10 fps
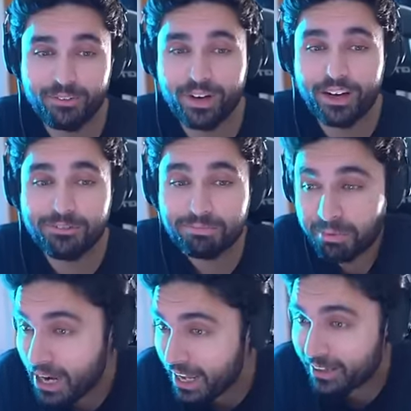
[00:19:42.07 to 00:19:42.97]
a wife,
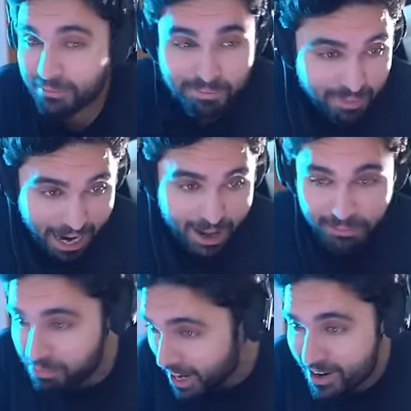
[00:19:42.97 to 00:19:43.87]
bruh,
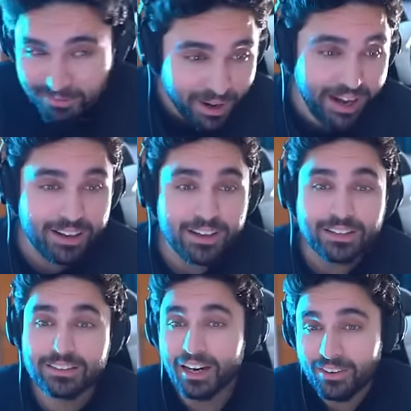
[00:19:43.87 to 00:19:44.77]
bruh, bruh, bruh,
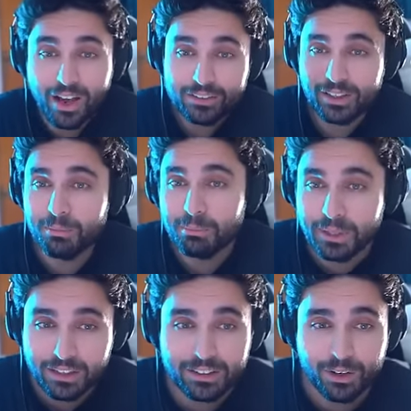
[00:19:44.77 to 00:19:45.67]
they're not gonna be
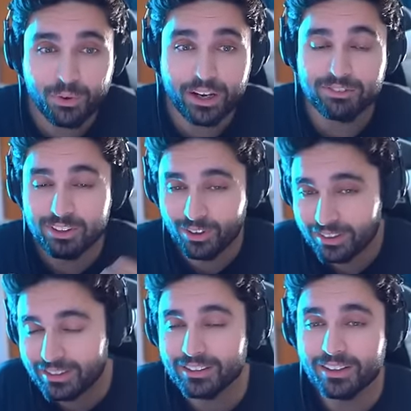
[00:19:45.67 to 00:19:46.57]
beating their wife. The
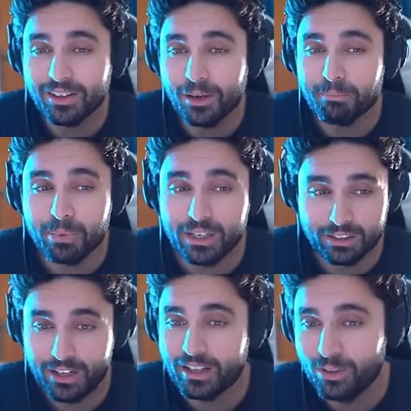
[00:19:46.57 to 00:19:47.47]
only thing they're gonna
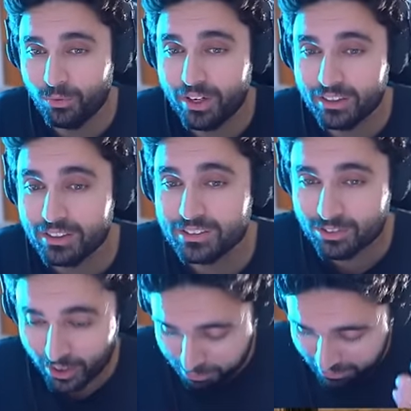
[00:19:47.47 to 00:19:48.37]
beat at the very least
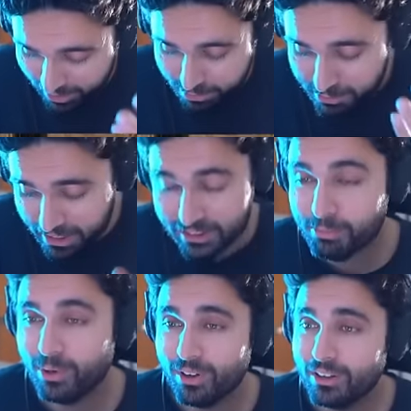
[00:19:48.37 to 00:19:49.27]
is gonna be their
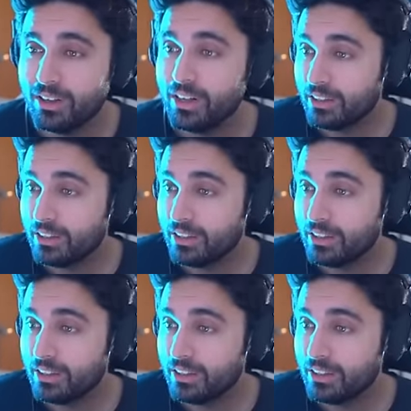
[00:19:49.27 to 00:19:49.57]
meat, bro.